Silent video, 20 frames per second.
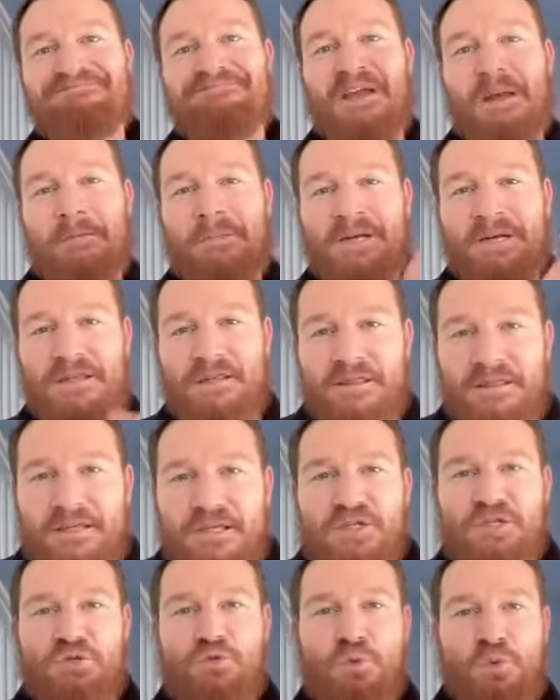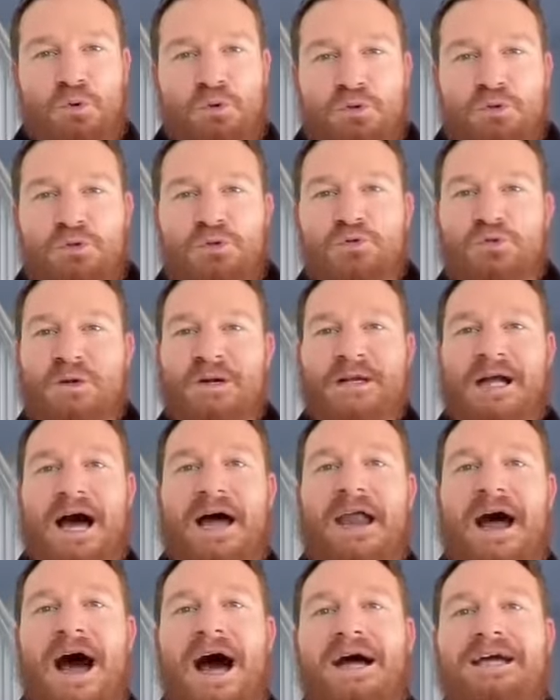But in this world where
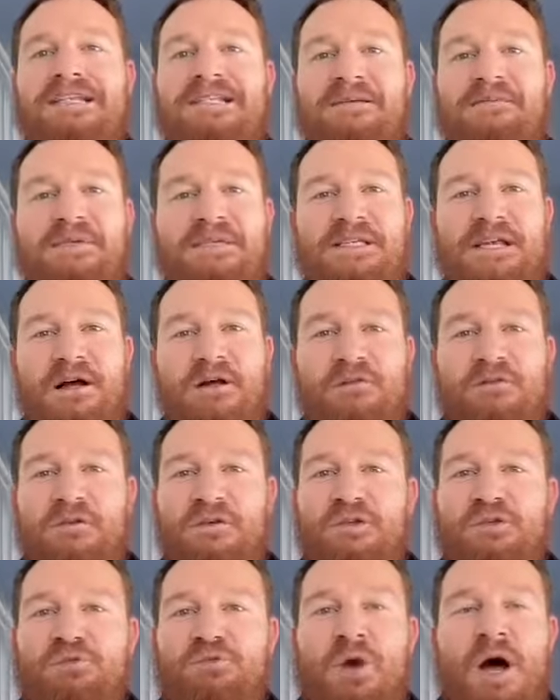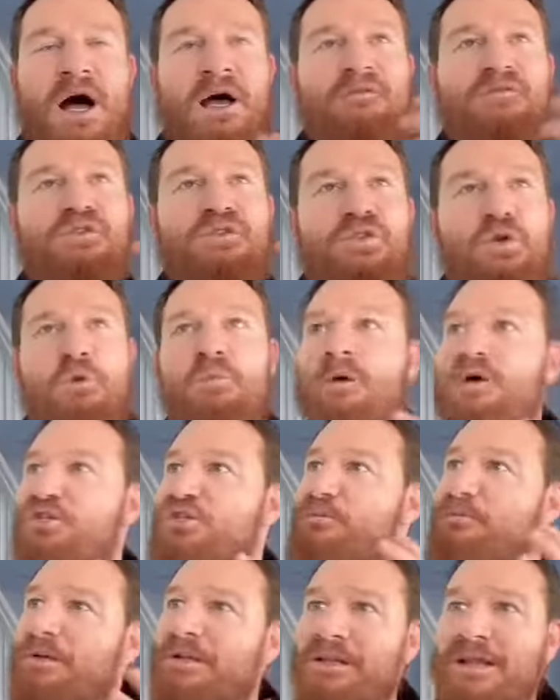God hides himself, he derives so
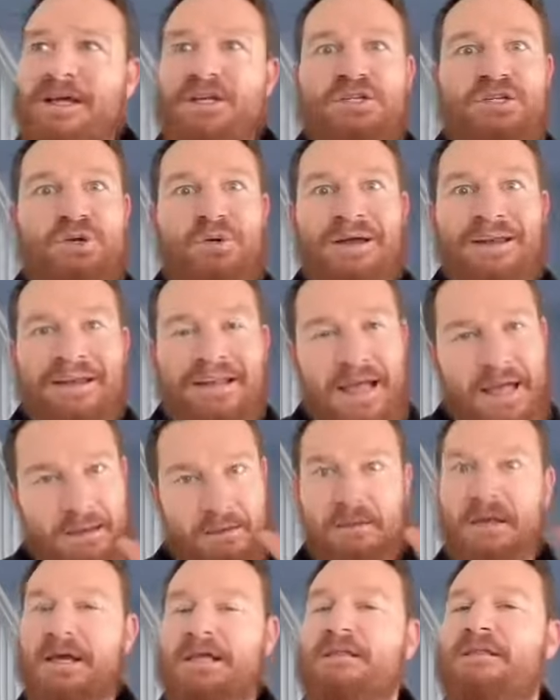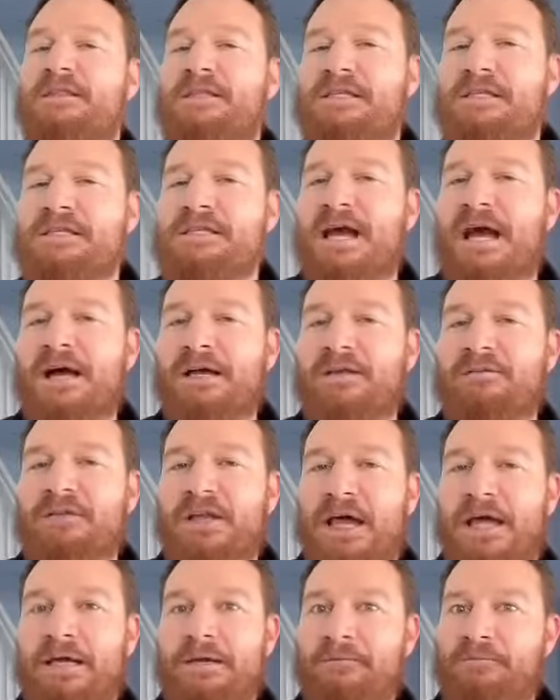much pleasure. And, and this is kind of
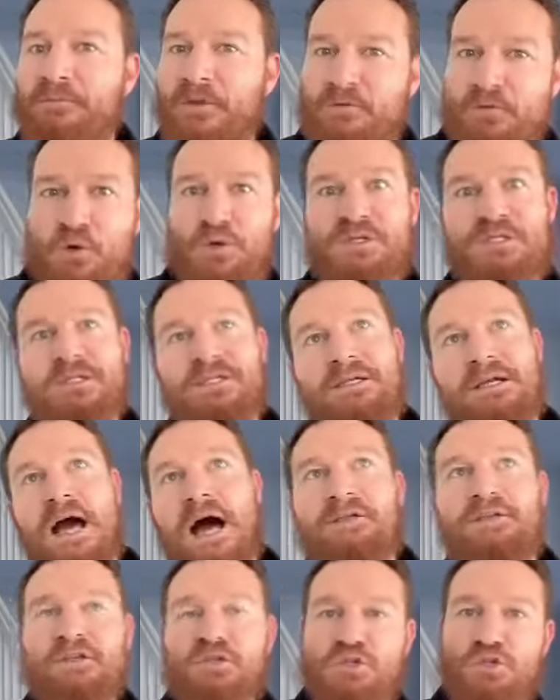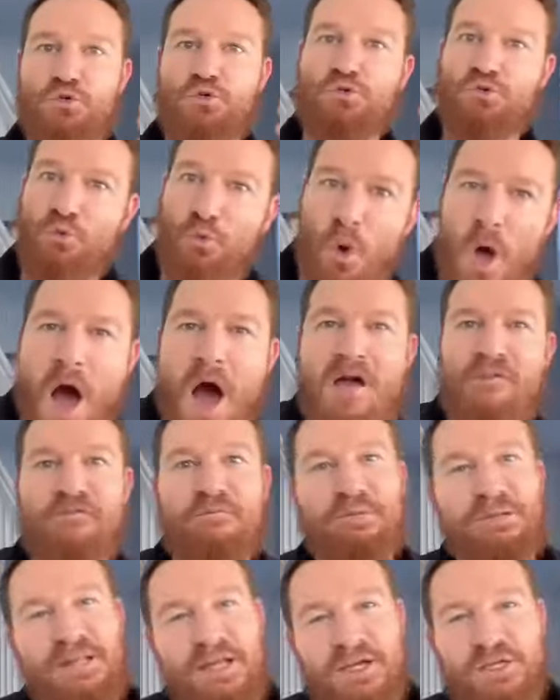like, of course, God doesn't derive
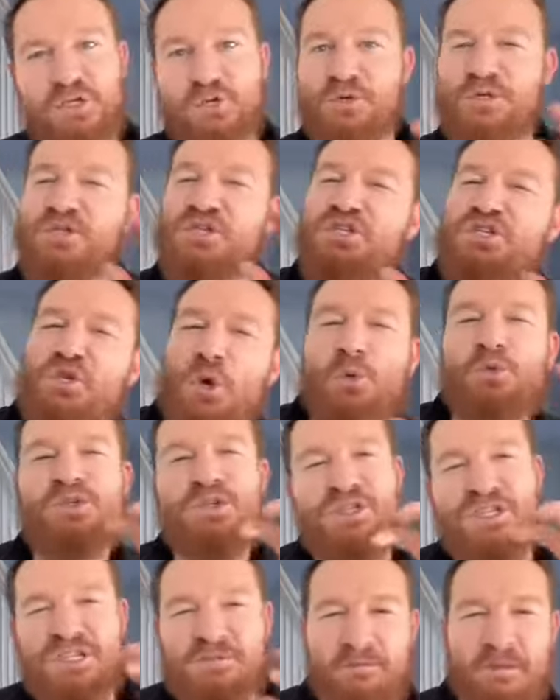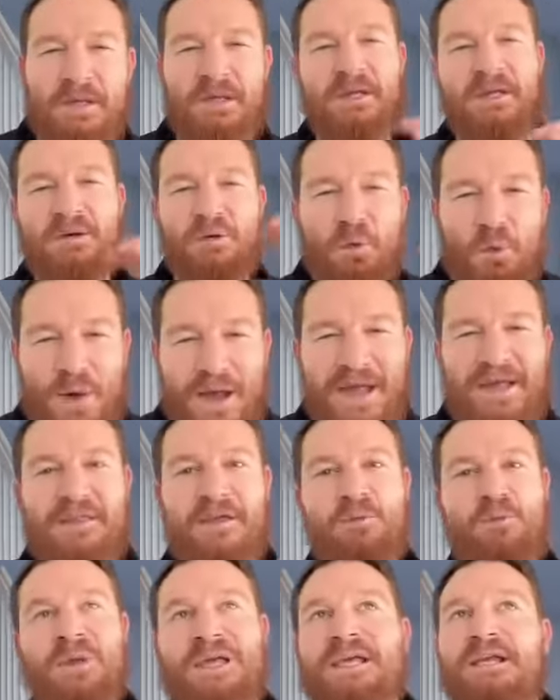pleasure. It's so to speak in a way
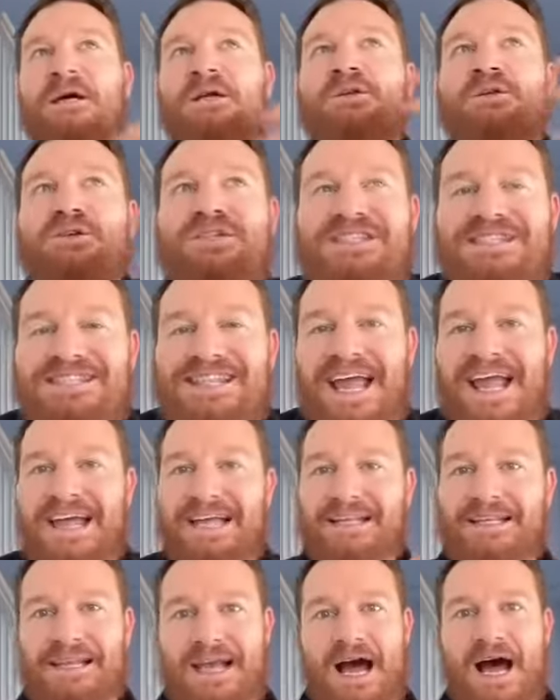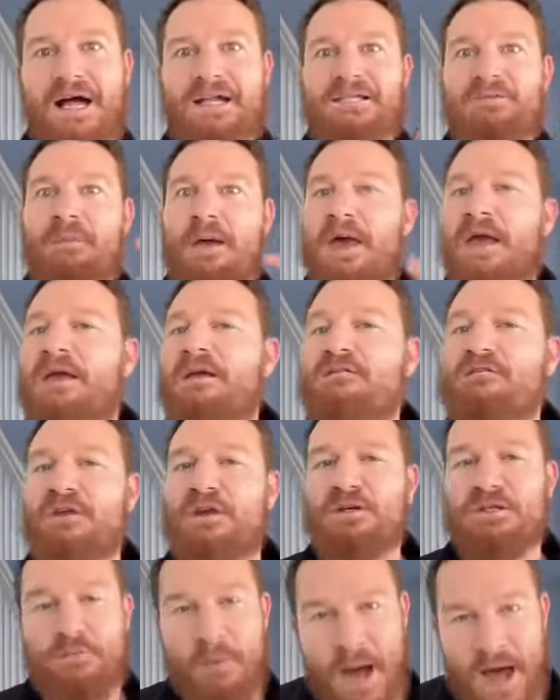that we can understand God's
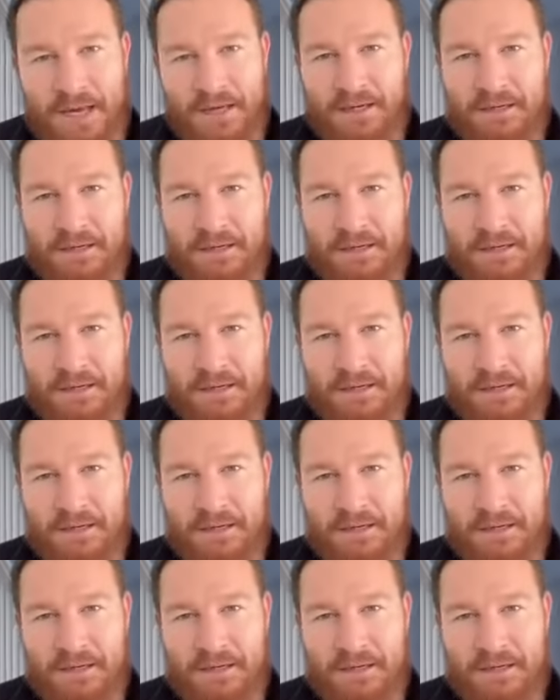behaviors. But